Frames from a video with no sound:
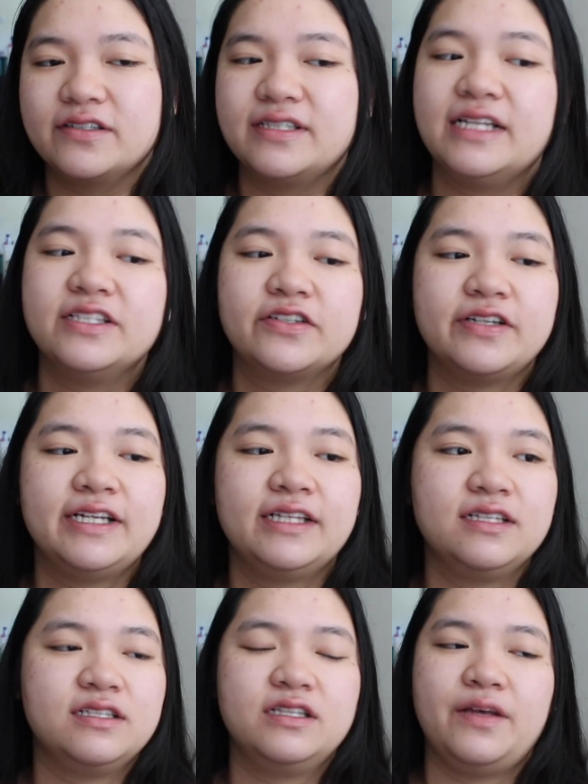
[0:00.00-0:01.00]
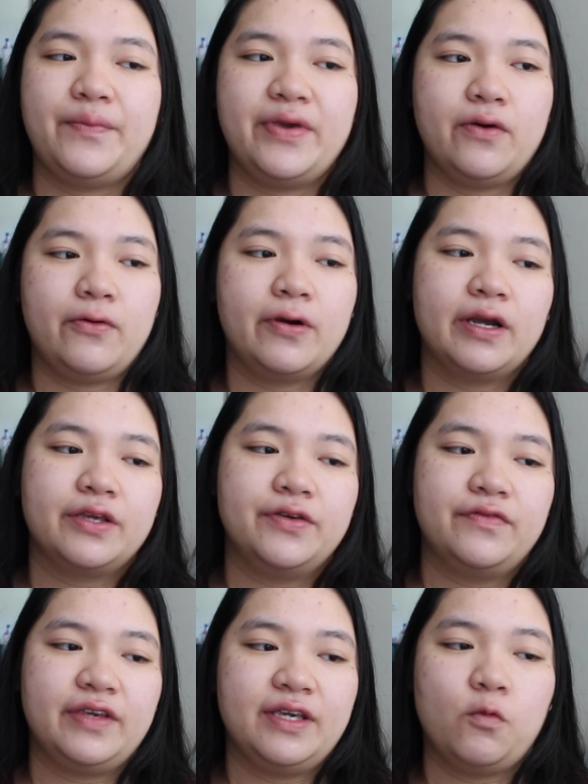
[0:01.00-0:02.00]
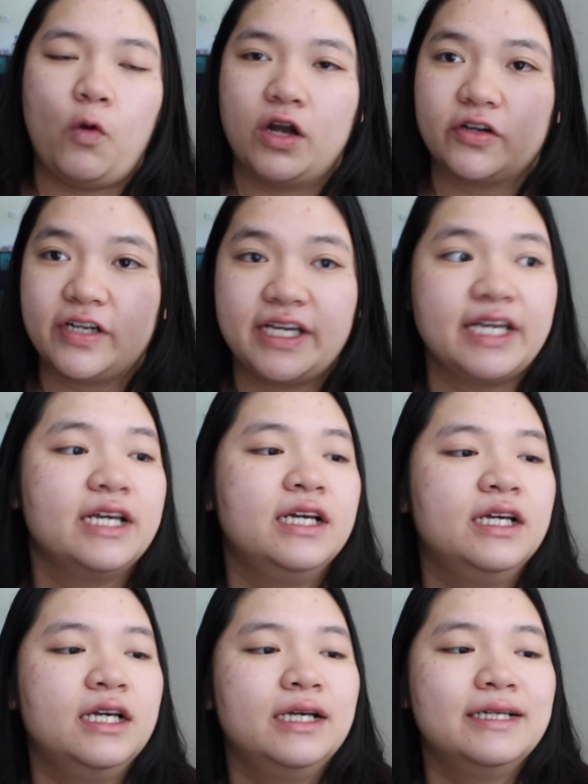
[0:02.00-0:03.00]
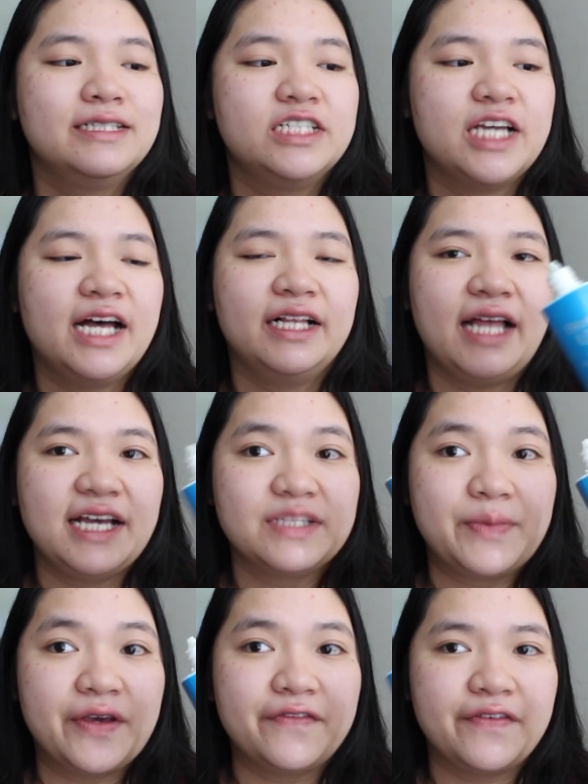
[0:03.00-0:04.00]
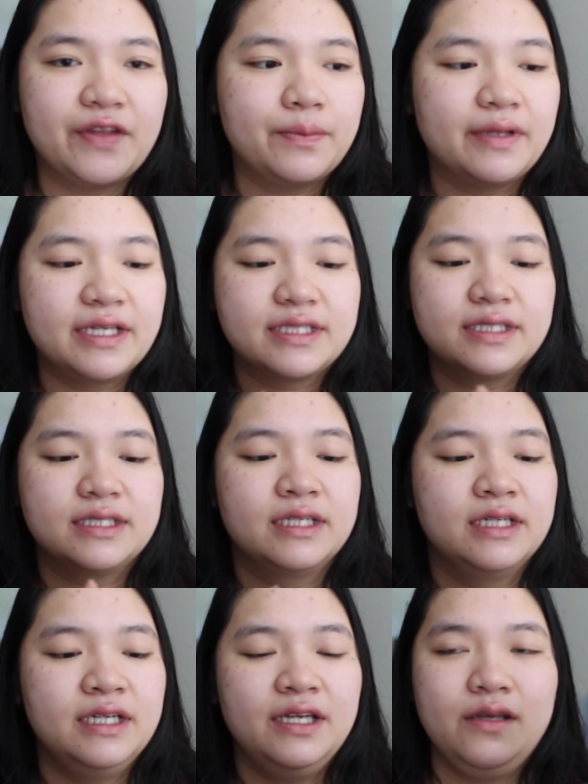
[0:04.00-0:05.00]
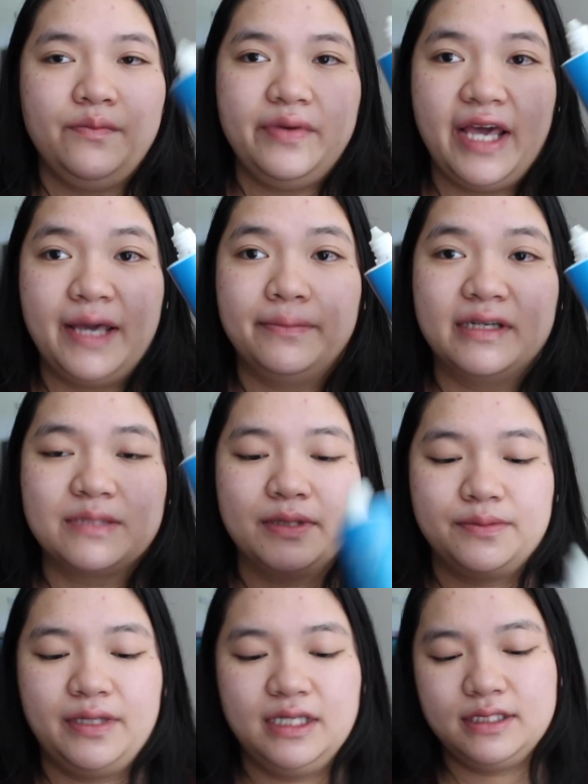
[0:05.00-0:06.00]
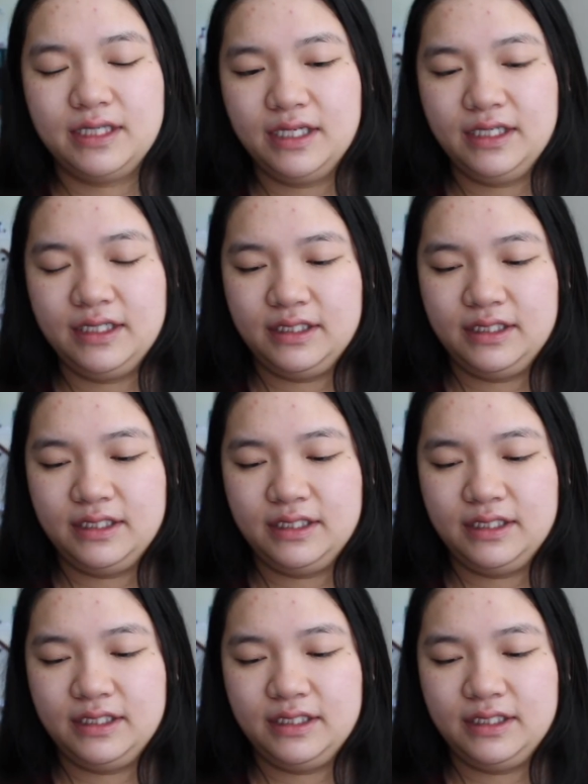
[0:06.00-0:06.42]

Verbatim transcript: Sunscreen, this is the Biore UV Watery Gel SPF 50 Plus PA+++. plus plus plus.